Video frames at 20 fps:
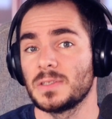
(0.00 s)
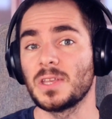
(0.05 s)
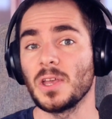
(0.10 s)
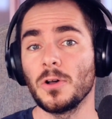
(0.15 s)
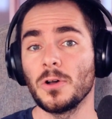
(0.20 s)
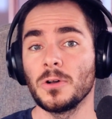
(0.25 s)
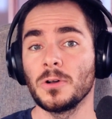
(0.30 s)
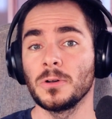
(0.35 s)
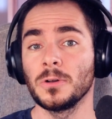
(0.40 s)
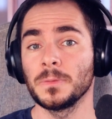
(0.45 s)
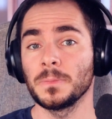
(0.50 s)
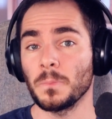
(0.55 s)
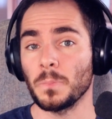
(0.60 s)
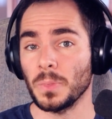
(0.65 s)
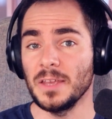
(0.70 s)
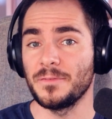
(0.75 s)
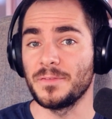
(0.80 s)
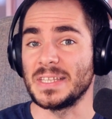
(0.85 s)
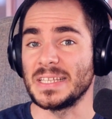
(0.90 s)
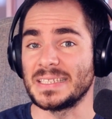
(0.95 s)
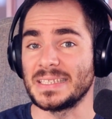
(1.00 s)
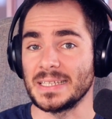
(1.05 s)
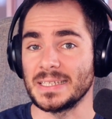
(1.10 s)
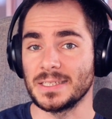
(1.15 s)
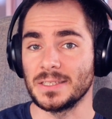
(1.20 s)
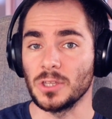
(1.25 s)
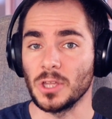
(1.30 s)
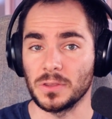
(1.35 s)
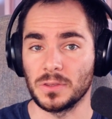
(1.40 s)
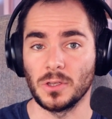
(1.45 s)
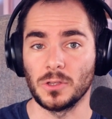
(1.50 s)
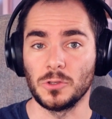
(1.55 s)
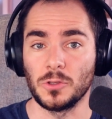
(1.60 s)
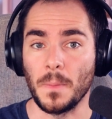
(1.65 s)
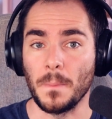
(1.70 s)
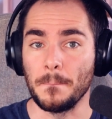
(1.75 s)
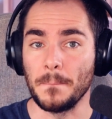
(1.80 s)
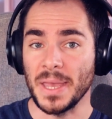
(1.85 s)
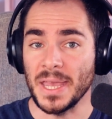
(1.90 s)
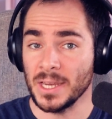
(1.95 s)
So if this is not
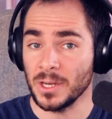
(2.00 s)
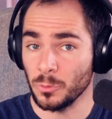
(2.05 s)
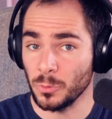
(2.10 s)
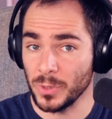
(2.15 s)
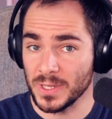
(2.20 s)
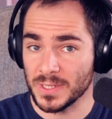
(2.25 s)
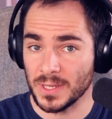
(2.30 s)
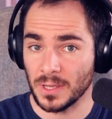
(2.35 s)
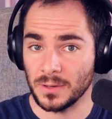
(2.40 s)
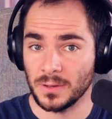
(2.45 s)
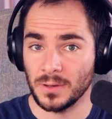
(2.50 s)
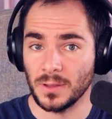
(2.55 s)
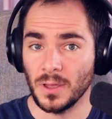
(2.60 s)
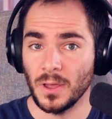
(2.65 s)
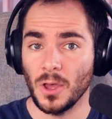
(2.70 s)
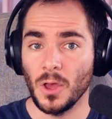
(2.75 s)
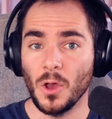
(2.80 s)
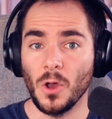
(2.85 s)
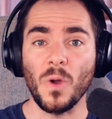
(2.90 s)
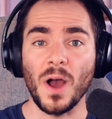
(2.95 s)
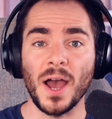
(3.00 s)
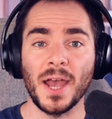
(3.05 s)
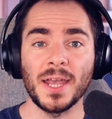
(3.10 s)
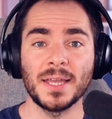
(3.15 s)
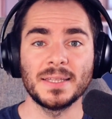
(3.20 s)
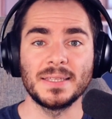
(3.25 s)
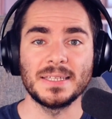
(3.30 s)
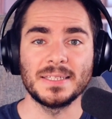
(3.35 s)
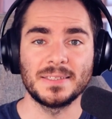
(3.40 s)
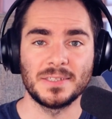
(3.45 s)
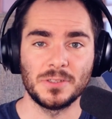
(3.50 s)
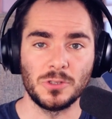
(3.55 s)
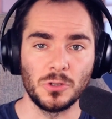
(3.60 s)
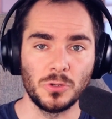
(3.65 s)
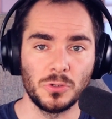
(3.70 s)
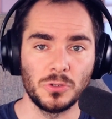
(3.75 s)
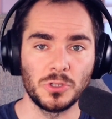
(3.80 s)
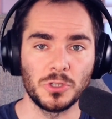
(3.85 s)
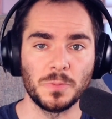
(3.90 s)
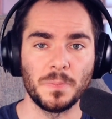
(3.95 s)
the main reason why this
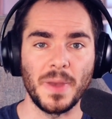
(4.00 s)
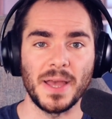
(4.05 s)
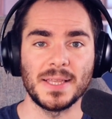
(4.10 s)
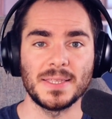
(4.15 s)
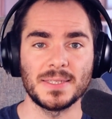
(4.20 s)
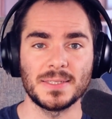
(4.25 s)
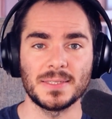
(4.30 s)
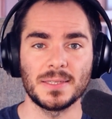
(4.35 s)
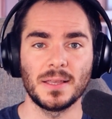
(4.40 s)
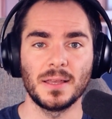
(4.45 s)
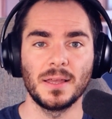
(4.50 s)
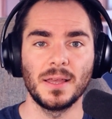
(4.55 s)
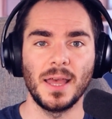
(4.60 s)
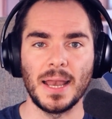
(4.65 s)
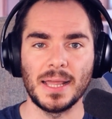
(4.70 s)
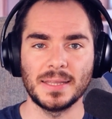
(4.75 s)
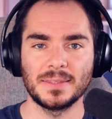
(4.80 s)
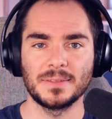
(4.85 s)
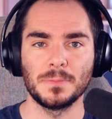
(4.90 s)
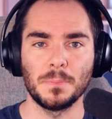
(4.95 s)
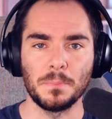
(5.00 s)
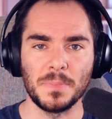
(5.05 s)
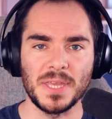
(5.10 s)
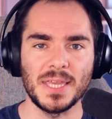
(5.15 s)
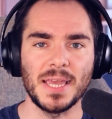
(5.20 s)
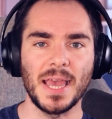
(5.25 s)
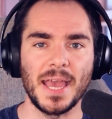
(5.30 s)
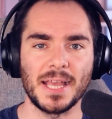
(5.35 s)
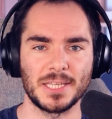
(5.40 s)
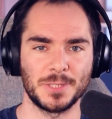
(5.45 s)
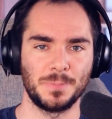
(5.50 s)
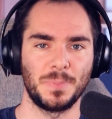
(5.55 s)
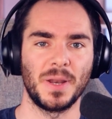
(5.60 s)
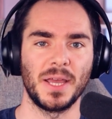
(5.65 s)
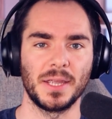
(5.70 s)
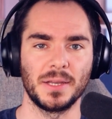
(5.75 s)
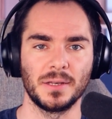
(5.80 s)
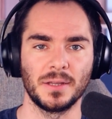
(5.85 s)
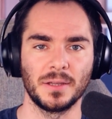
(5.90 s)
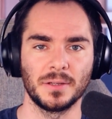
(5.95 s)
huge mess, let me
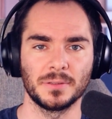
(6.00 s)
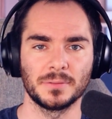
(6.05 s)
explain.